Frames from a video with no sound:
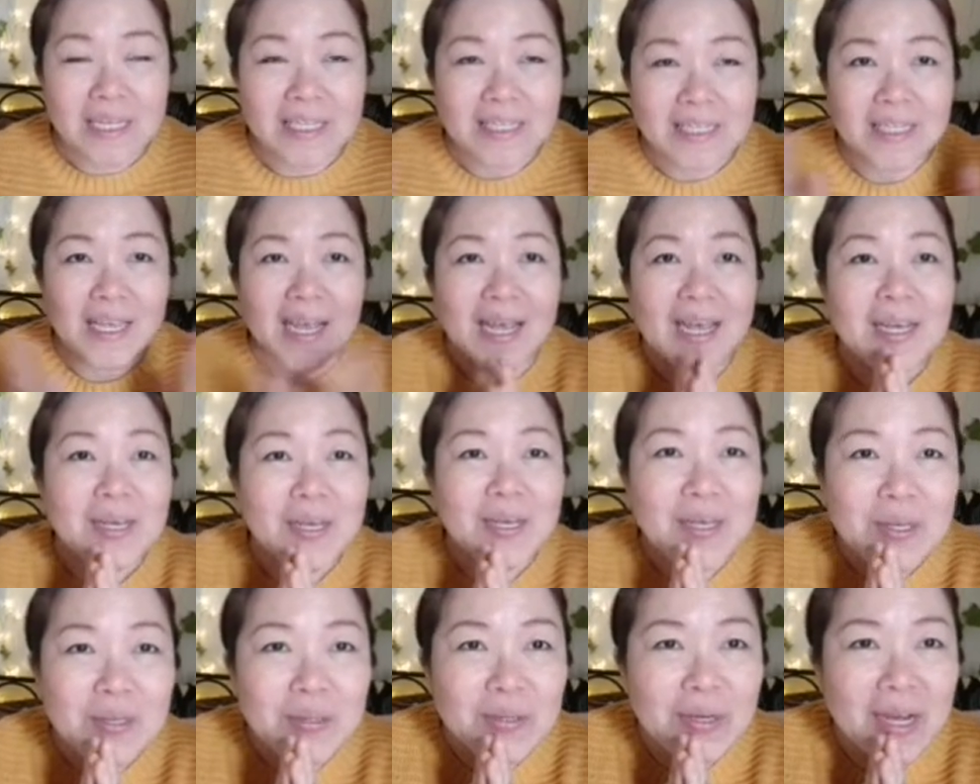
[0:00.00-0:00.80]

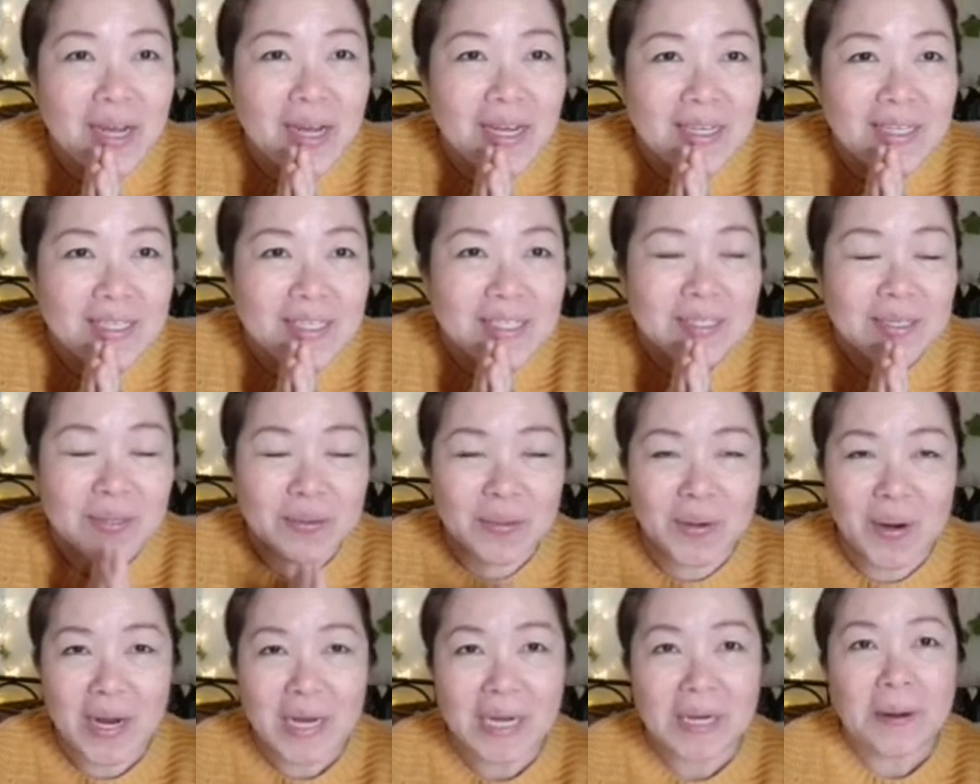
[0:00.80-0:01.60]
Thank you guys, all
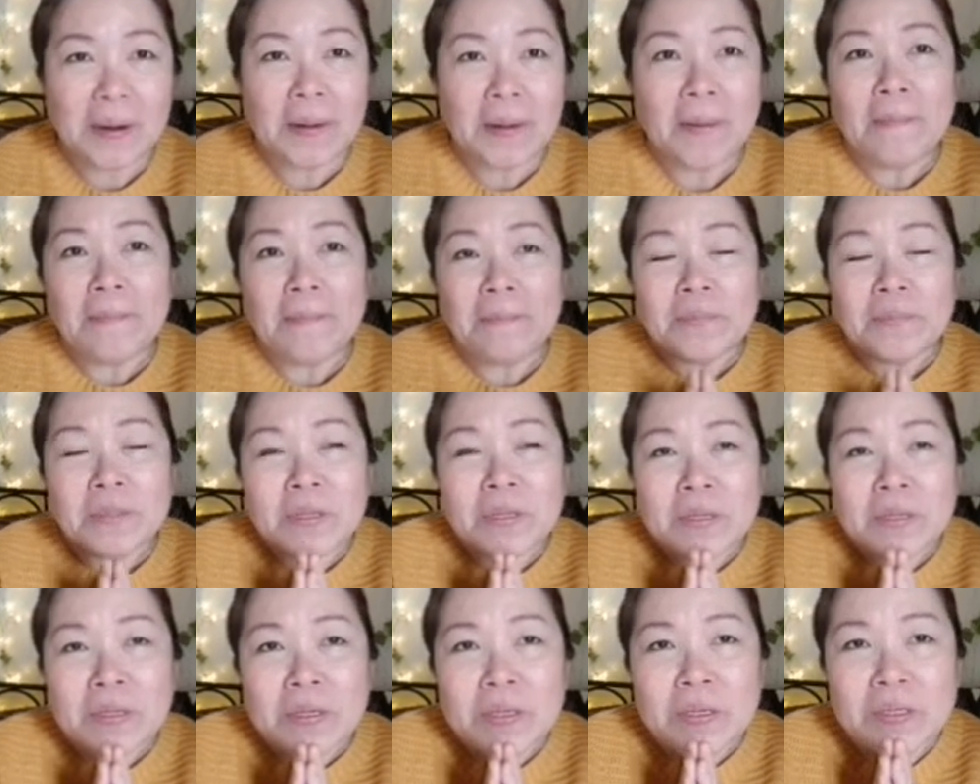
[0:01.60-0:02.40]
right?
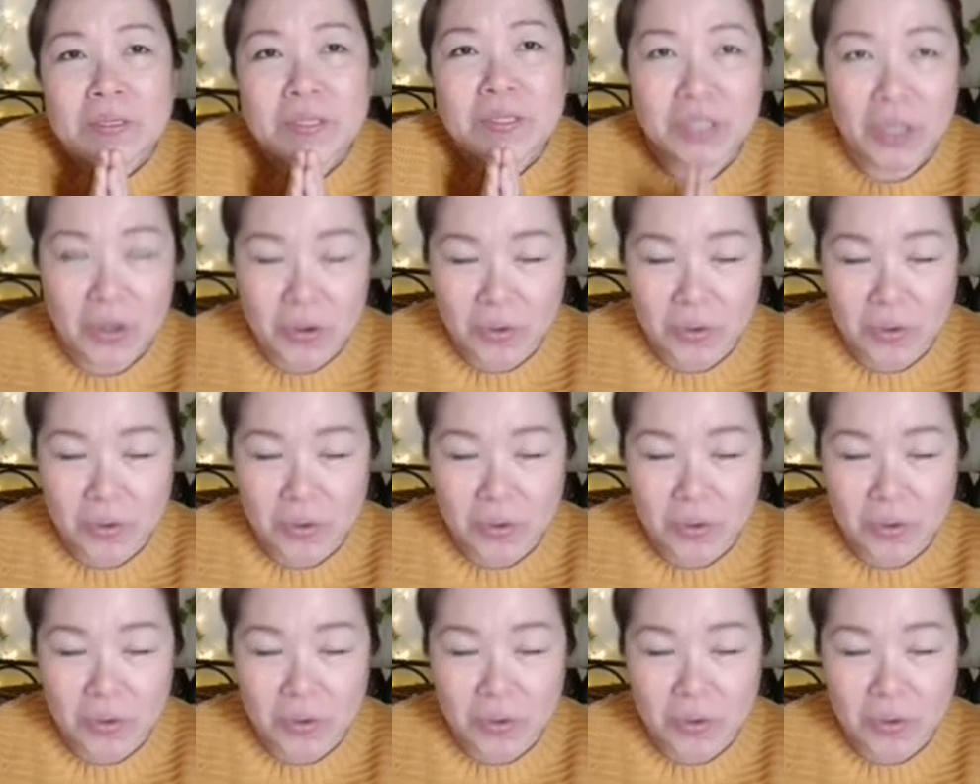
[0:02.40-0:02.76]
So